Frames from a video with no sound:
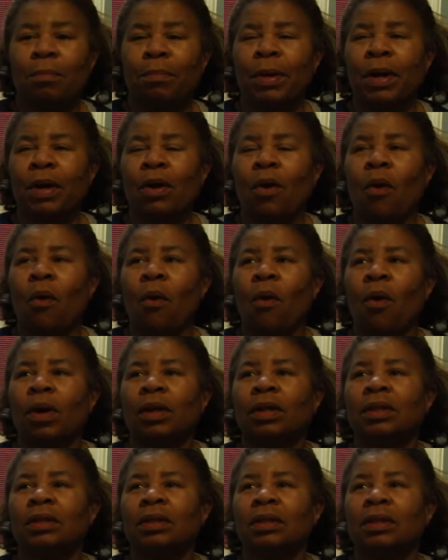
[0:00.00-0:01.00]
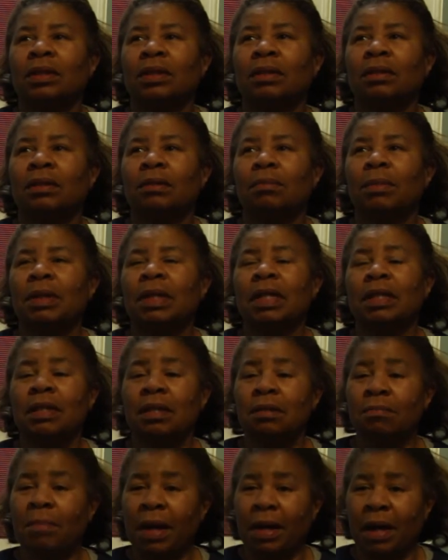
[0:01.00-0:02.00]
because
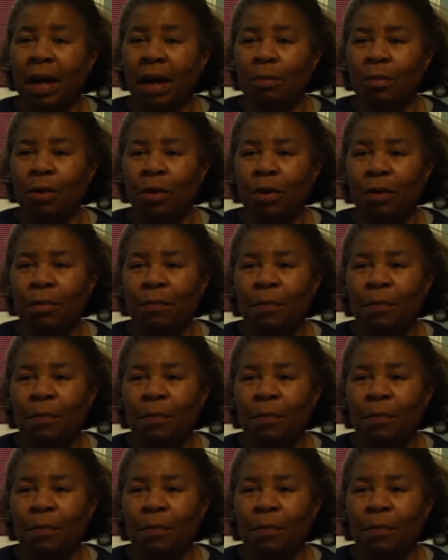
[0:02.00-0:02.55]
Melissa's my neighbor.